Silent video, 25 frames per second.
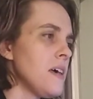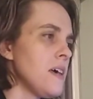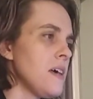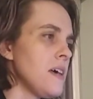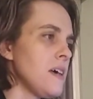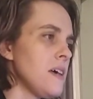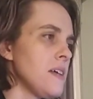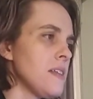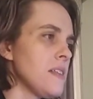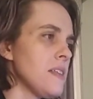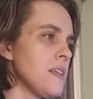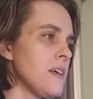
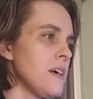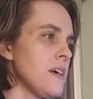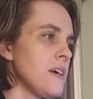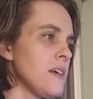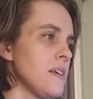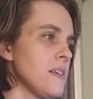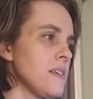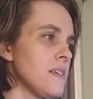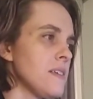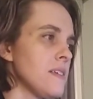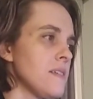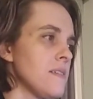And
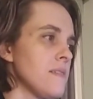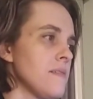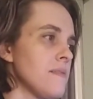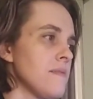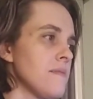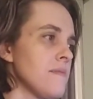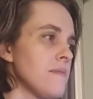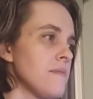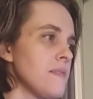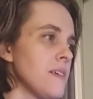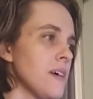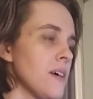then,
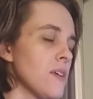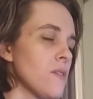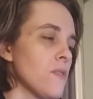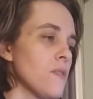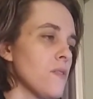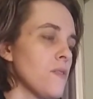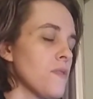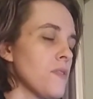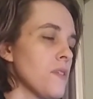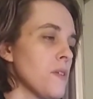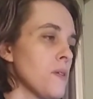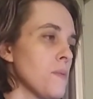I don't
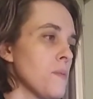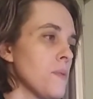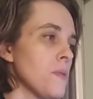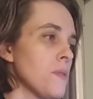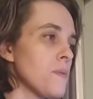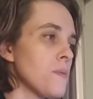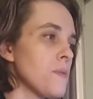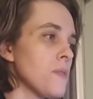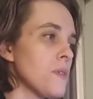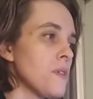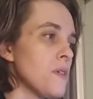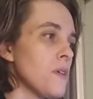know if
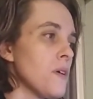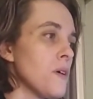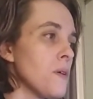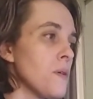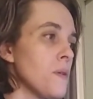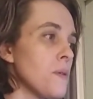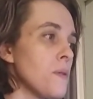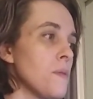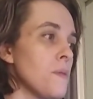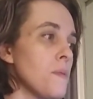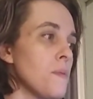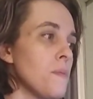anyone would
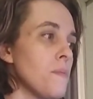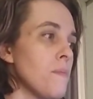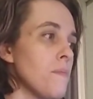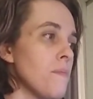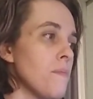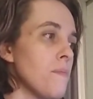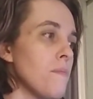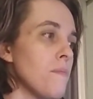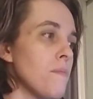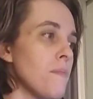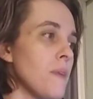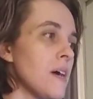know
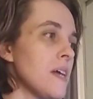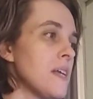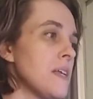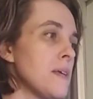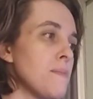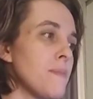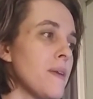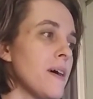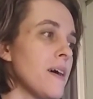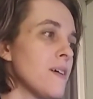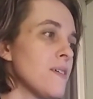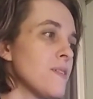
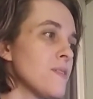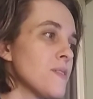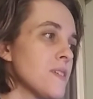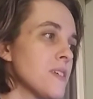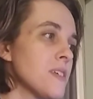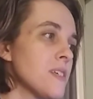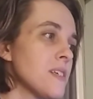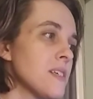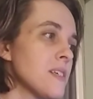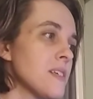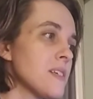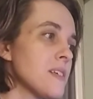Mighty
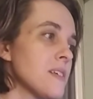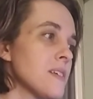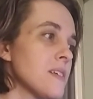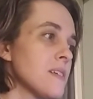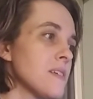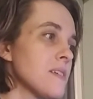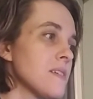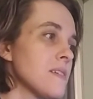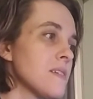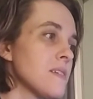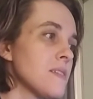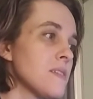Mouse,
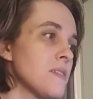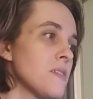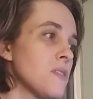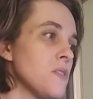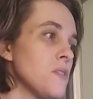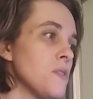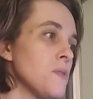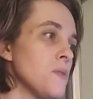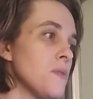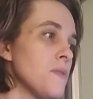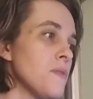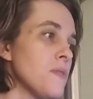The
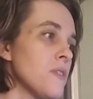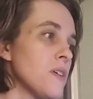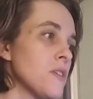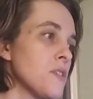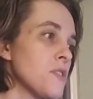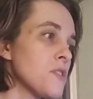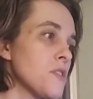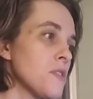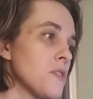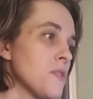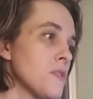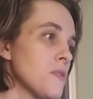New
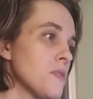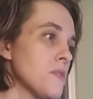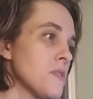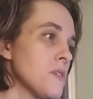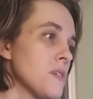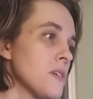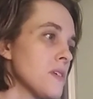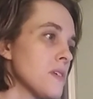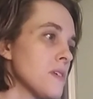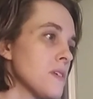Adventures.